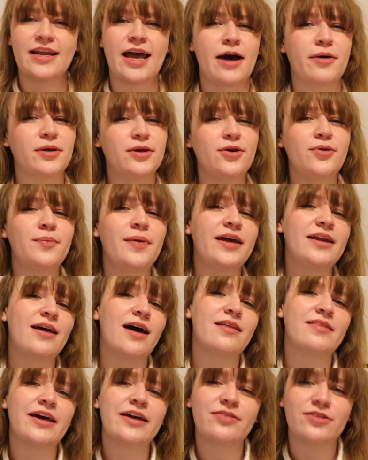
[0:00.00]
Now, you may
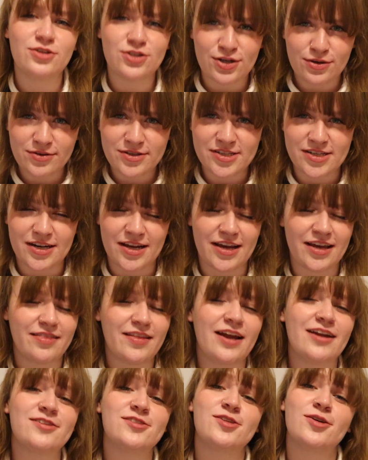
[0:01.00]
not like the jokes in it,
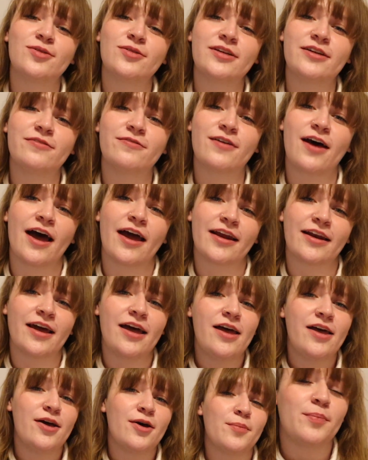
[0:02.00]
and that is totally fine,
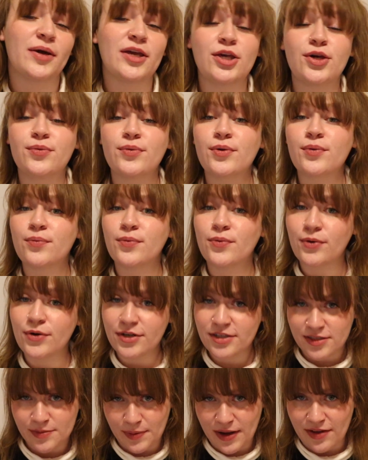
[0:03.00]
but you were
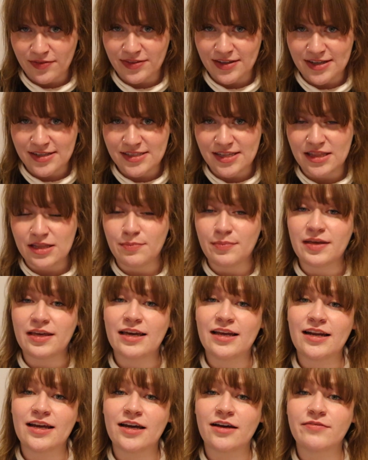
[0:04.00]
warned about this at the
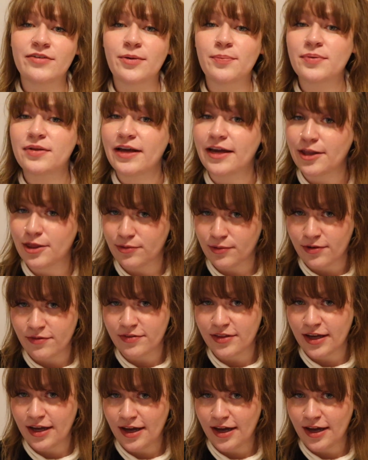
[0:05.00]
beginning of your playthrough of the